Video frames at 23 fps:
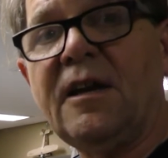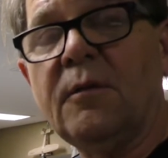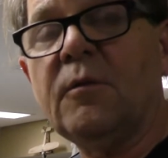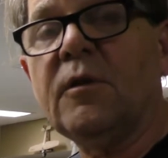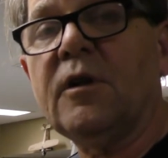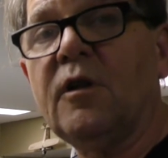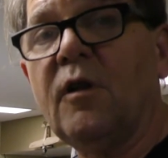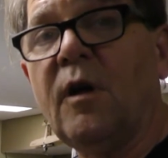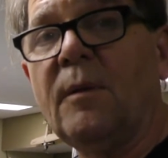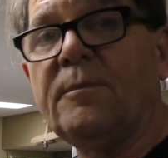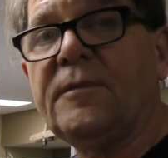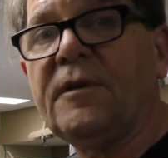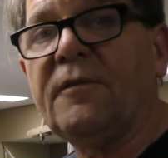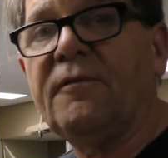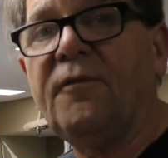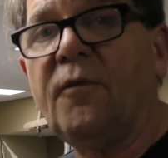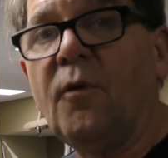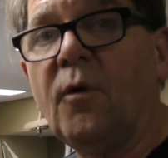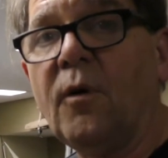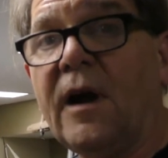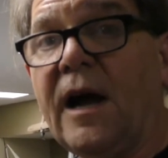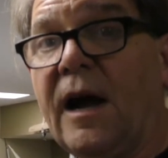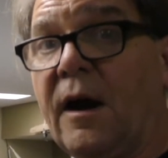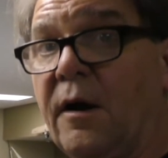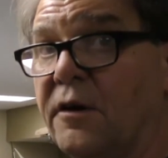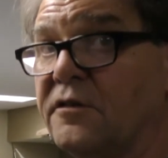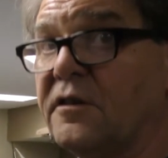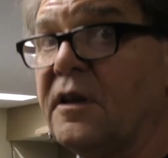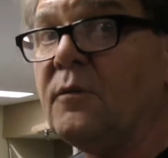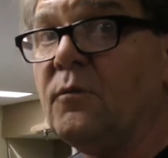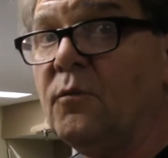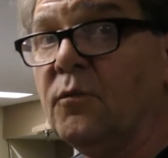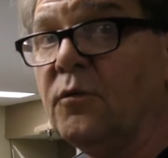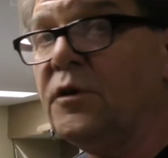It will glow up to 4
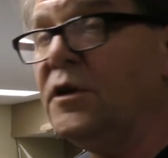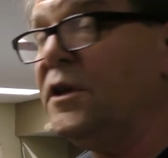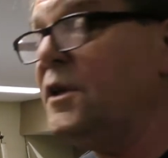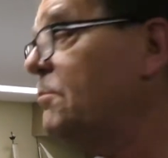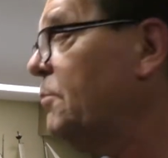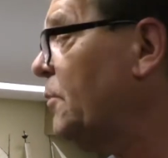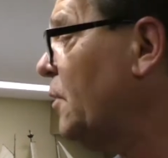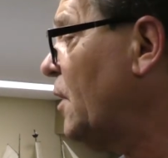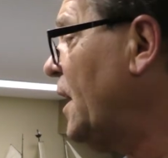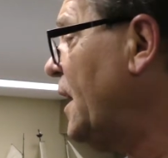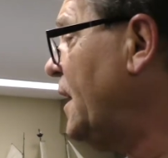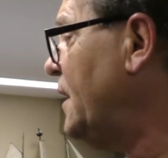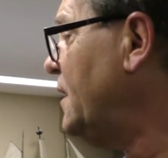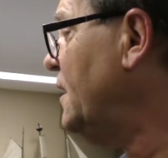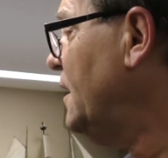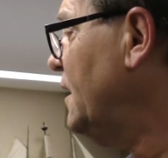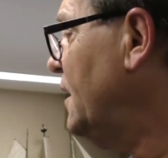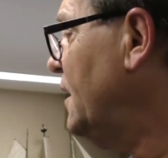hours and really bright.